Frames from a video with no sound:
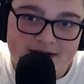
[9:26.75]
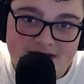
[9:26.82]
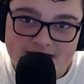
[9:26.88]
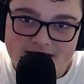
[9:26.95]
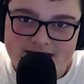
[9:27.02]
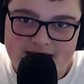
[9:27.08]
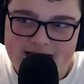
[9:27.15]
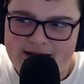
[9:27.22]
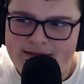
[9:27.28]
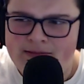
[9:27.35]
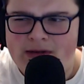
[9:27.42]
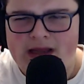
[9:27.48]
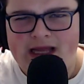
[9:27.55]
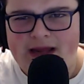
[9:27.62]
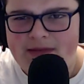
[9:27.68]
I have to say,
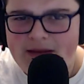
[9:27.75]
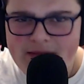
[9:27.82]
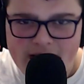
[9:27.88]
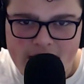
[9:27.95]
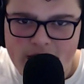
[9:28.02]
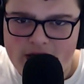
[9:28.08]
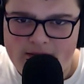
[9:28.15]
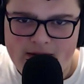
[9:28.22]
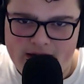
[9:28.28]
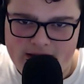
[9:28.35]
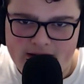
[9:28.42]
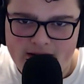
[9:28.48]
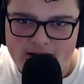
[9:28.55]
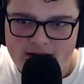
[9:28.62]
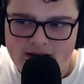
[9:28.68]
but like I'm not making any
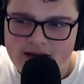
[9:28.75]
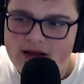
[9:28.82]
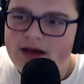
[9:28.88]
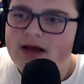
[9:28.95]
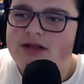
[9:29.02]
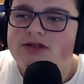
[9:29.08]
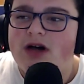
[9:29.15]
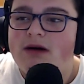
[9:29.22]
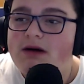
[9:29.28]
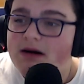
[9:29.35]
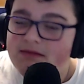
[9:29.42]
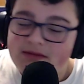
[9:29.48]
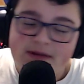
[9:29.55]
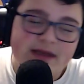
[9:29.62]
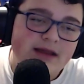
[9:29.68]
money. But I'm,
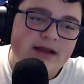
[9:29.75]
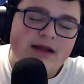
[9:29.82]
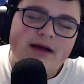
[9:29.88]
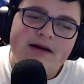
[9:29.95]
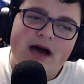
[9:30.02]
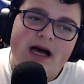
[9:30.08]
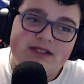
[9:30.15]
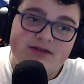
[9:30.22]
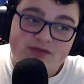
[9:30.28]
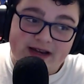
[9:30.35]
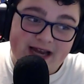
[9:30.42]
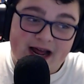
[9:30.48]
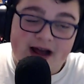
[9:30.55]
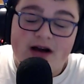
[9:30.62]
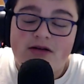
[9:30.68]
I'm, I mean, as of
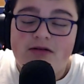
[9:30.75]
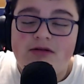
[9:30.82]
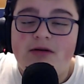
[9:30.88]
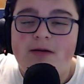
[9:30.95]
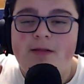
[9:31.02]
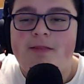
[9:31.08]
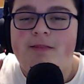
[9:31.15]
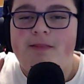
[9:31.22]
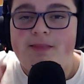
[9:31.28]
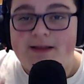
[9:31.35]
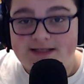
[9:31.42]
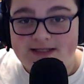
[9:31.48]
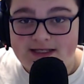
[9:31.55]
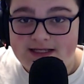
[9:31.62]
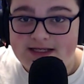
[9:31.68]
right now,
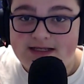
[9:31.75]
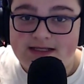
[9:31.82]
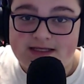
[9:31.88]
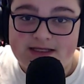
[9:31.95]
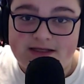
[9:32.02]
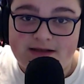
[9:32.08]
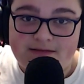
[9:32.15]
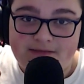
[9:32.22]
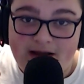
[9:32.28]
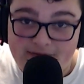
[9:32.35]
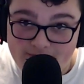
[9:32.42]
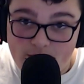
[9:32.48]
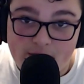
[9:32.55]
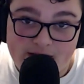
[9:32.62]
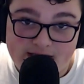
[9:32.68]
this is my
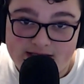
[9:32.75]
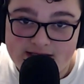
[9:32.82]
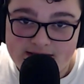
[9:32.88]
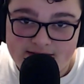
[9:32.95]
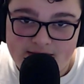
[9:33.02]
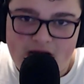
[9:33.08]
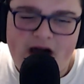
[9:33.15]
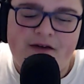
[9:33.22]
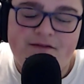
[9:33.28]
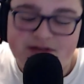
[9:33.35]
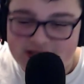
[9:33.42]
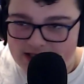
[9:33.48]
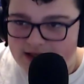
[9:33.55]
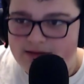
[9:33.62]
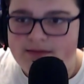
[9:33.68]
focus.
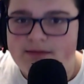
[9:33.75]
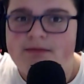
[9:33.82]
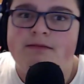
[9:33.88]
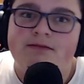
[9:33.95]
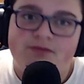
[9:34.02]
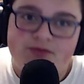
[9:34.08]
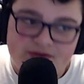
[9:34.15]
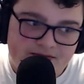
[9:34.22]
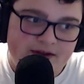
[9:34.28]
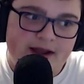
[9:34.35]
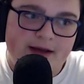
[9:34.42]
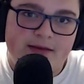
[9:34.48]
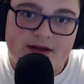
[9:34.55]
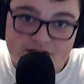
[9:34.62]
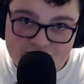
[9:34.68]
Obviously,
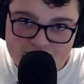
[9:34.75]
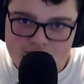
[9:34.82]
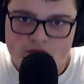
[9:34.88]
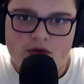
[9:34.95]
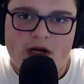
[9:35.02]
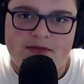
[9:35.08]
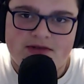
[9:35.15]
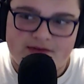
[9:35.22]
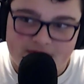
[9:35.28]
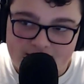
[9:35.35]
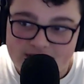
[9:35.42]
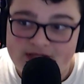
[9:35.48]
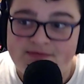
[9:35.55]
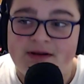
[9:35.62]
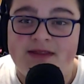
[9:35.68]
family and school comes
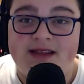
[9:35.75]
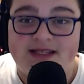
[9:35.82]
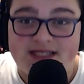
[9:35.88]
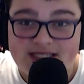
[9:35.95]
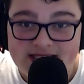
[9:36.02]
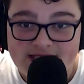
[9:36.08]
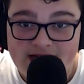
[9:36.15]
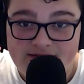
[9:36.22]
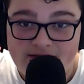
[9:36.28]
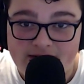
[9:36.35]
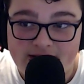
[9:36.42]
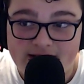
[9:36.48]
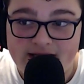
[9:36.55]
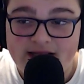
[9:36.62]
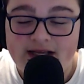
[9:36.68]
first, but this is
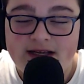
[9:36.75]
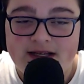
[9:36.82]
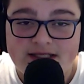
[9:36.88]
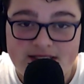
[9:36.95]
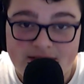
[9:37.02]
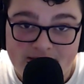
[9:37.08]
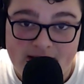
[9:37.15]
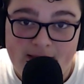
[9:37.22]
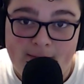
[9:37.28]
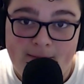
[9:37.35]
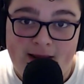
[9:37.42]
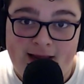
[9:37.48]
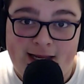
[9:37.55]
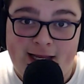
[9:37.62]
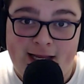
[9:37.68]
definitely something in the
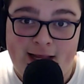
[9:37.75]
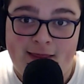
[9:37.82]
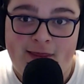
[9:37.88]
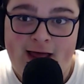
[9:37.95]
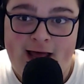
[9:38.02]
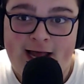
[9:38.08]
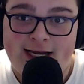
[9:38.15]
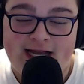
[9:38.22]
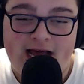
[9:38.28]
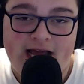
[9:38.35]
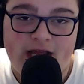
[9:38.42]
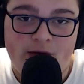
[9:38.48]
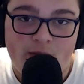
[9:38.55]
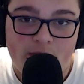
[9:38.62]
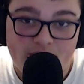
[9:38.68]
making that
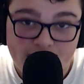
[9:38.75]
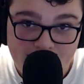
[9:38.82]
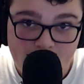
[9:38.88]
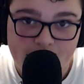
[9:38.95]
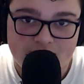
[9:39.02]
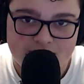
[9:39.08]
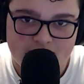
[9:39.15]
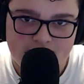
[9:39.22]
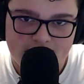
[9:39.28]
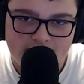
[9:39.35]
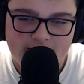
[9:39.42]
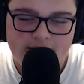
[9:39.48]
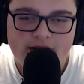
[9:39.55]
I want to focus on.